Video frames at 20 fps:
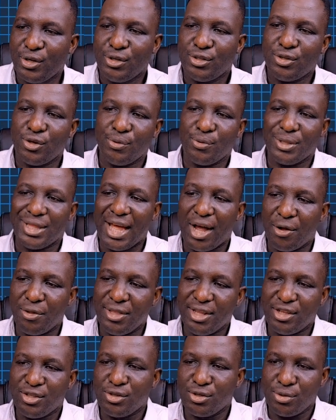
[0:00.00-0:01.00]
So we now
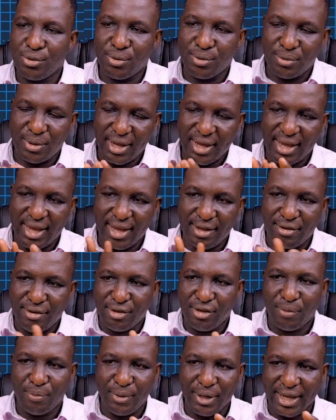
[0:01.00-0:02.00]
need to
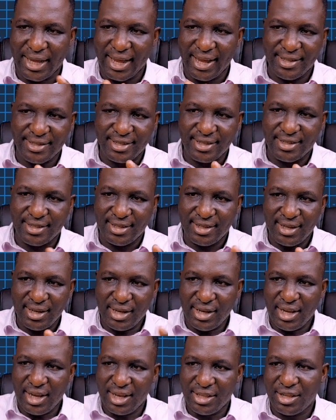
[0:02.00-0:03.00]
again duplicate it
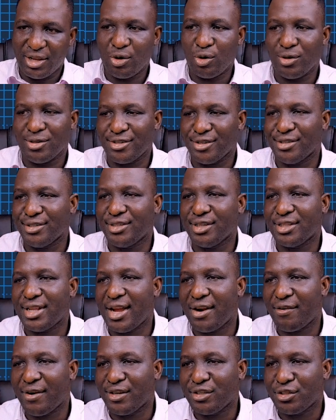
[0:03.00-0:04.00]
in the horizontal
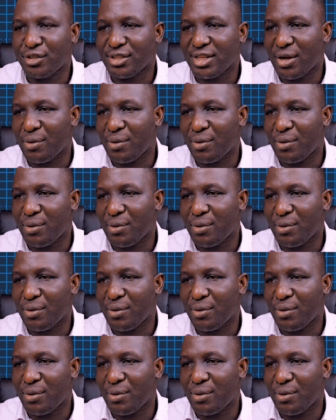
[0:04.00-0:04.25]
direction.